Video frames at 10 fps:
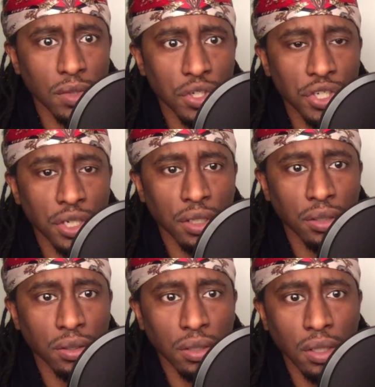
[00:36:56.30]

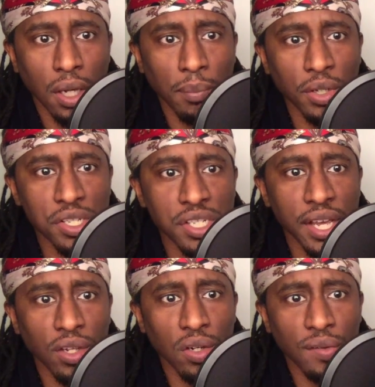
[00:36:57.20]
shit. I'm gonna
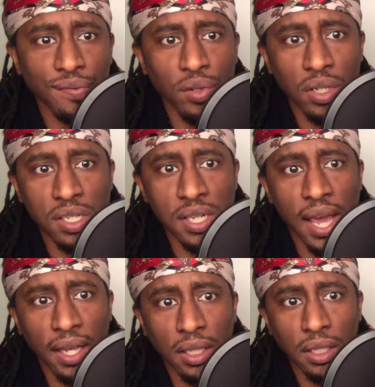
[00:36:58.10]
stay on for
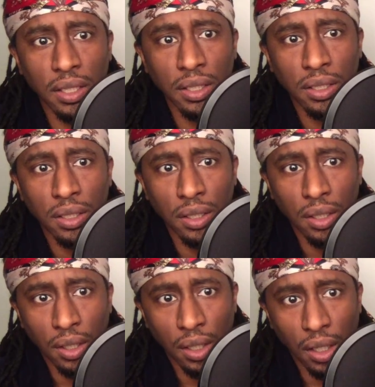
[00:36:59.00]
exactly
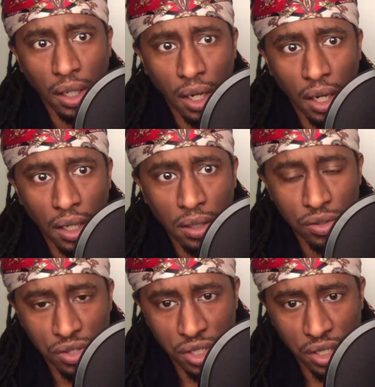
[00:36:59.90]
uh
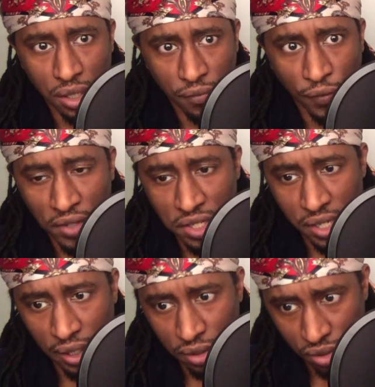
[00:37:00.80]
50
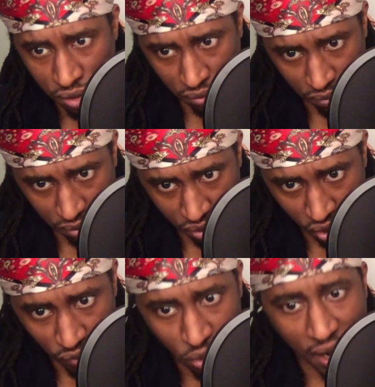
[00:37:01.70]
seconds.
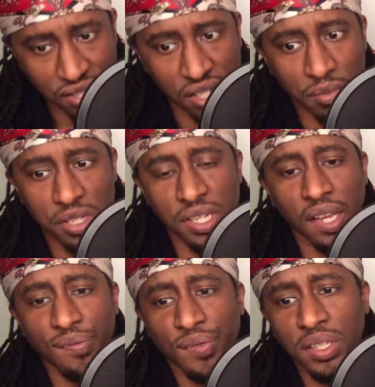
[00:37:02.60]
So if you got something to
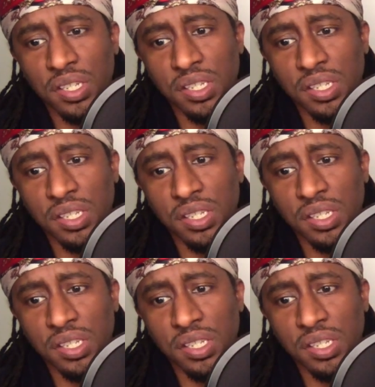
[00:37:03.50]
say in 50